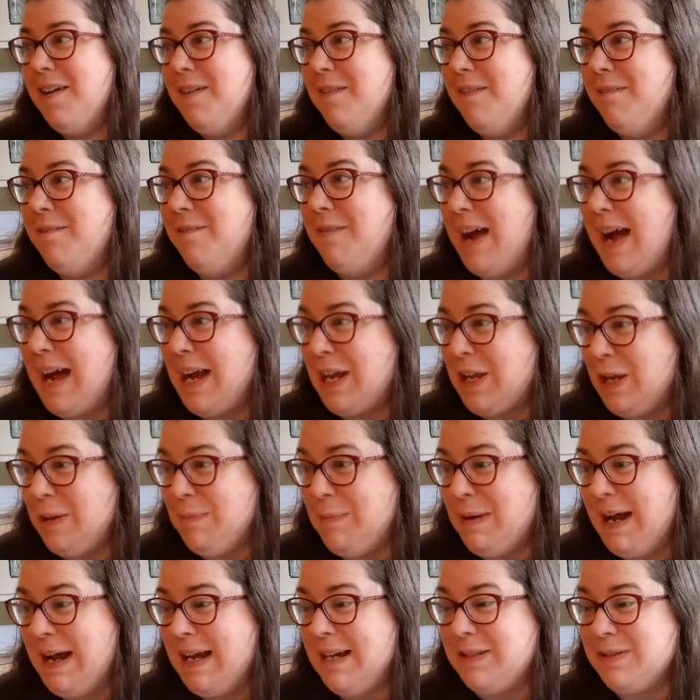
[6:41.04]
the
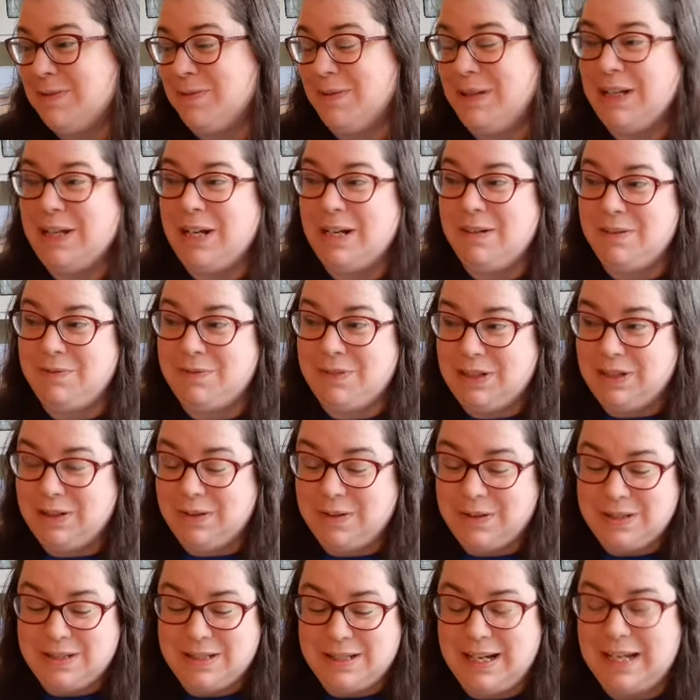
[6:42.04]
vacuum has really good
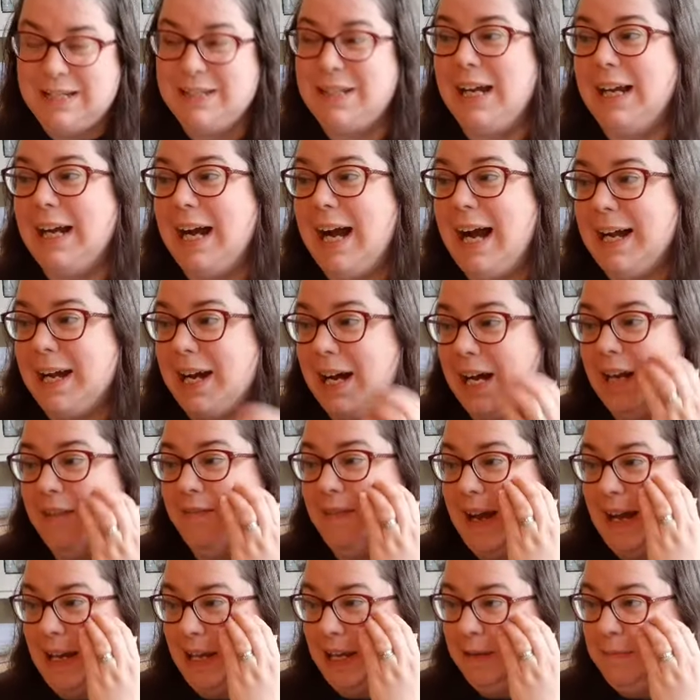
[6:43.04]
reviews because I I got a
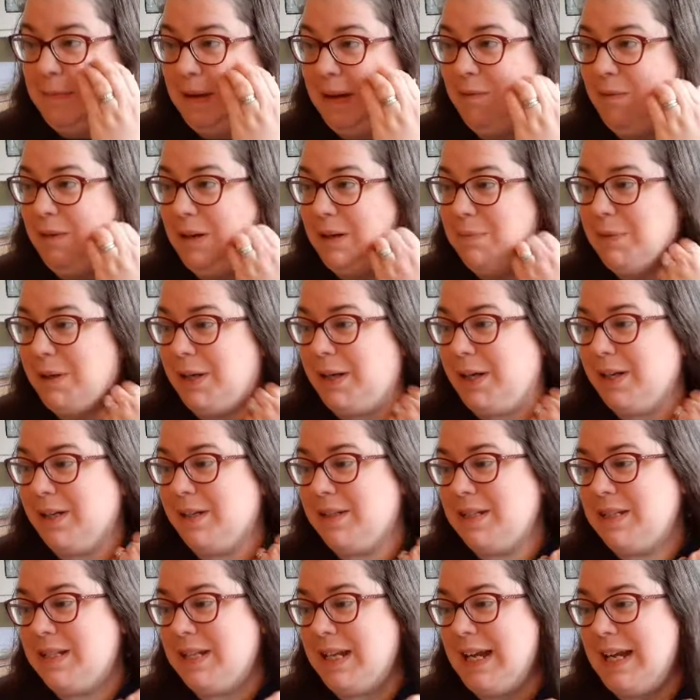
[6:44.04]
vacuum at
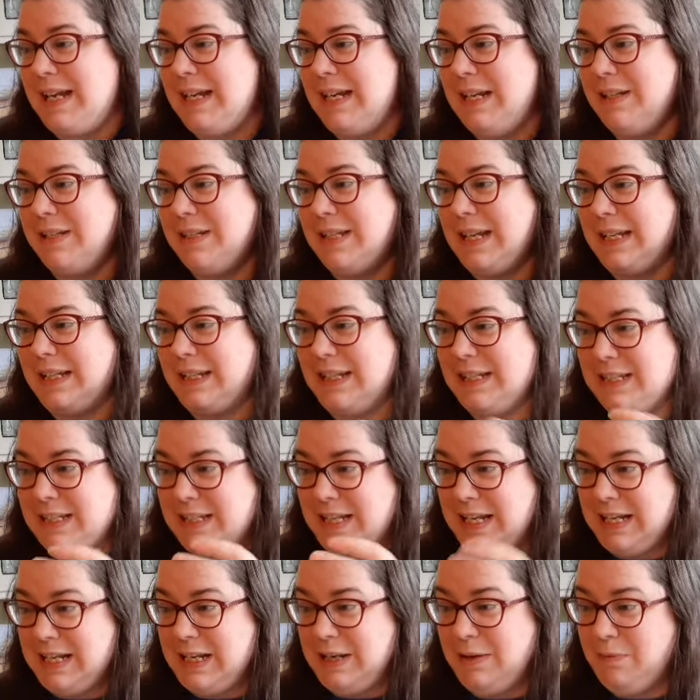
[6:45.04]
Walmart and it's like the
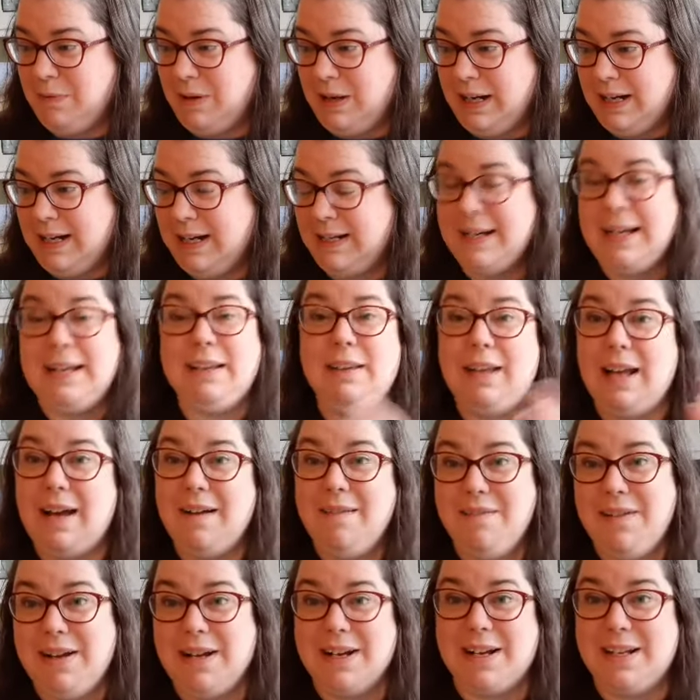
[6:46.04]
skinny one, and I
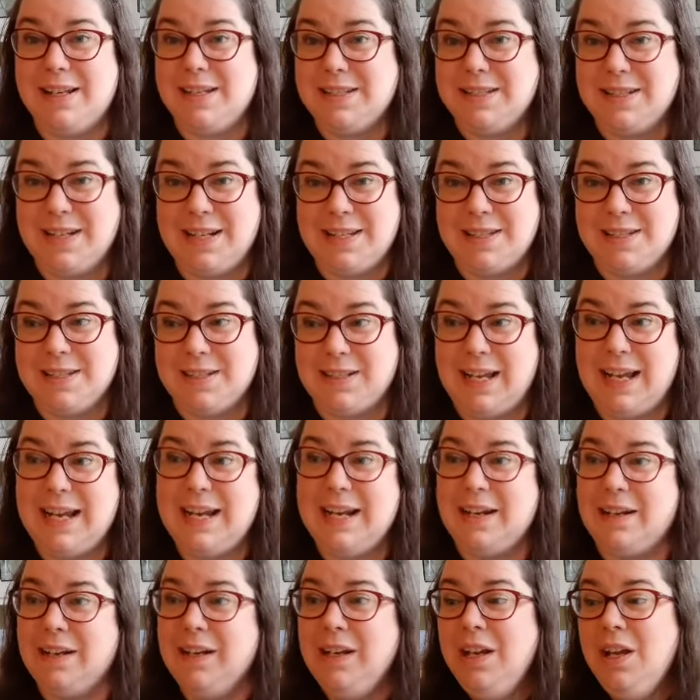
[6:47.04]
love it because it's nice and
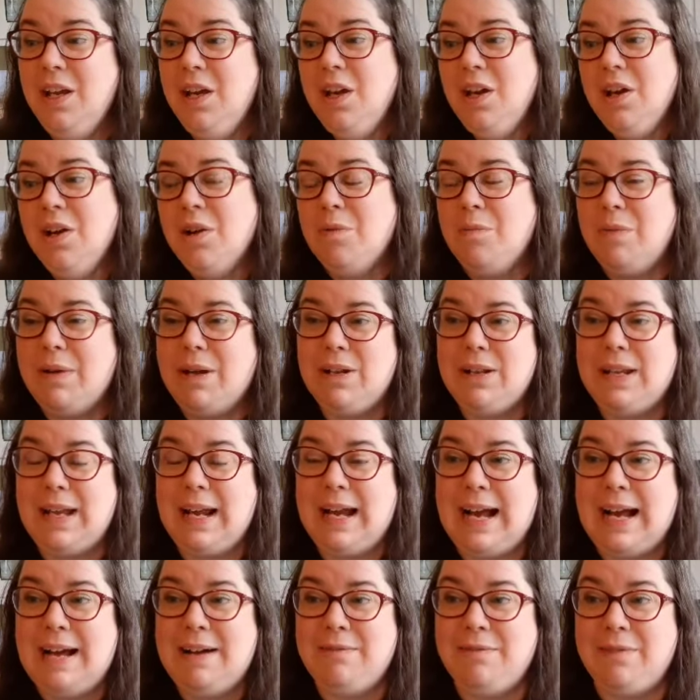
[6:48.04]
light and we only
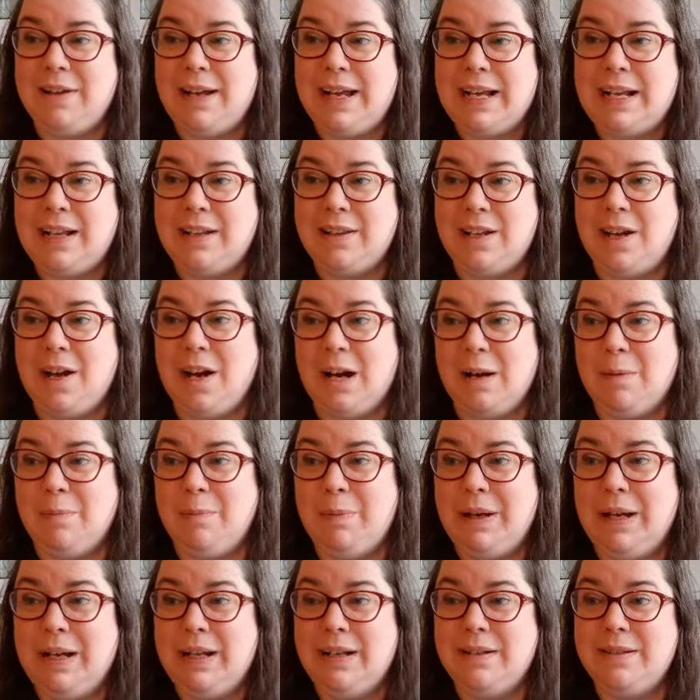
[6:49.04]
have like the
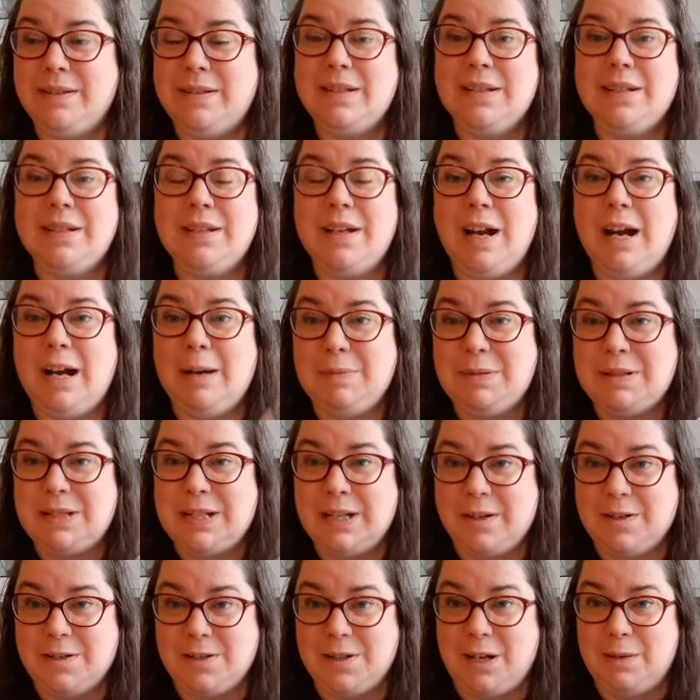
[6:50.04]
carpet
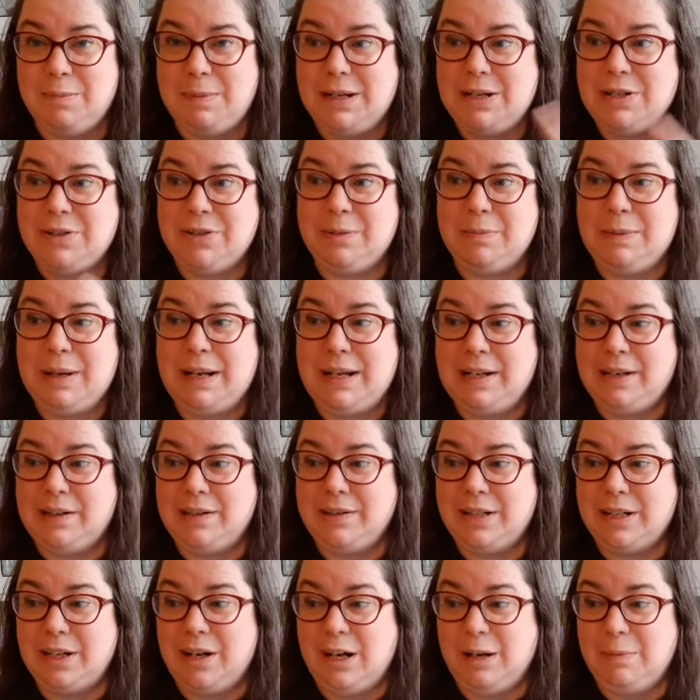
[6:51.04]
upstairs in our bedroom
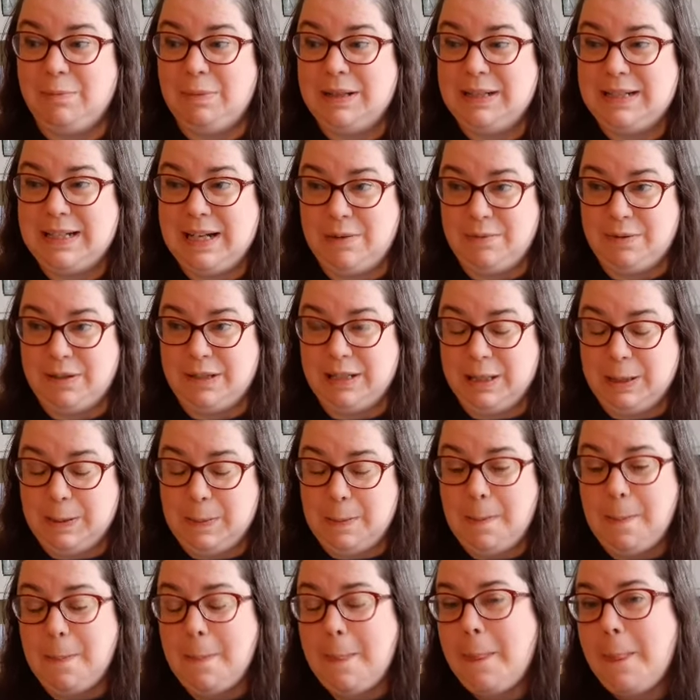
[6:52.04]
and the carpet down but here.
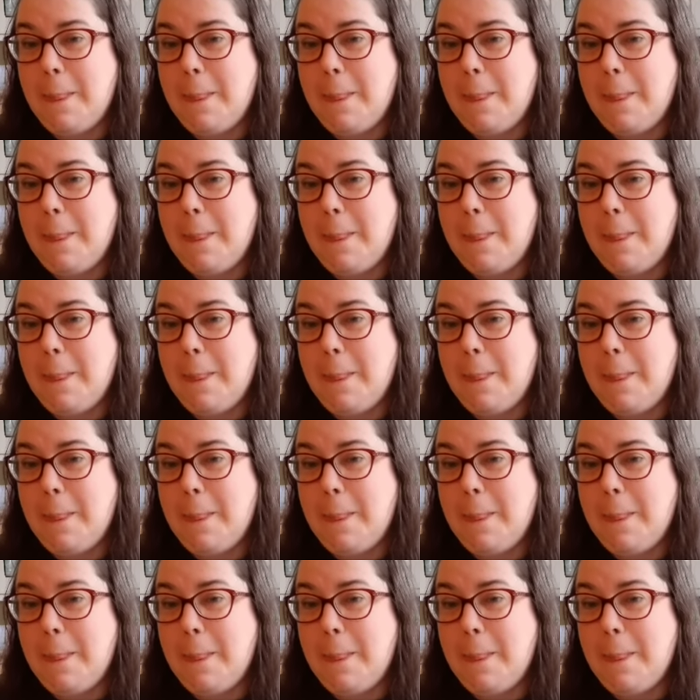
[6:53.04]
They